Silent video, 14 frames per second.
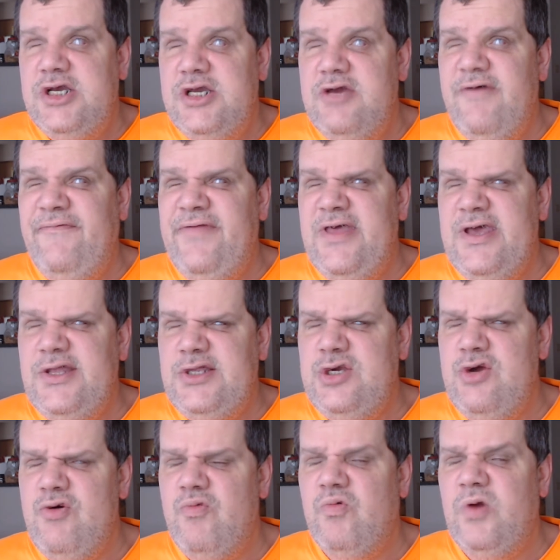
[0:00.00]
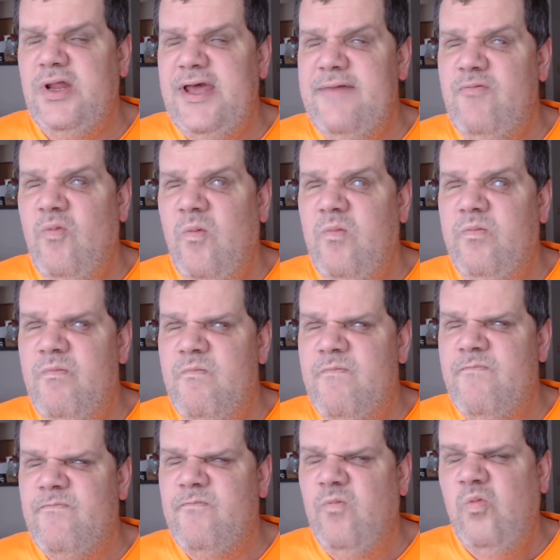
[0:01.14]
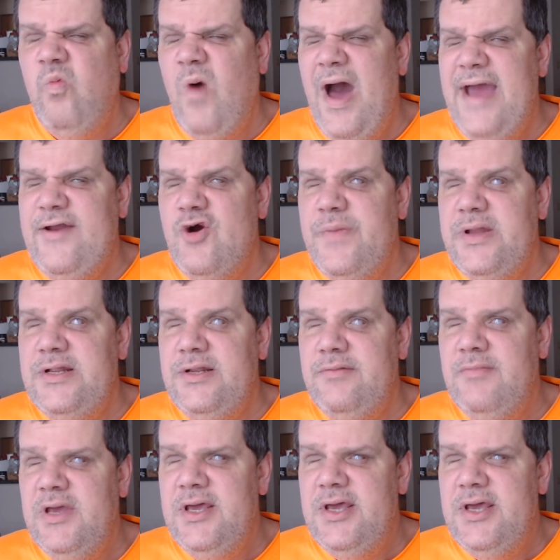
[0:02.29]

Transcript: You have the two really wide open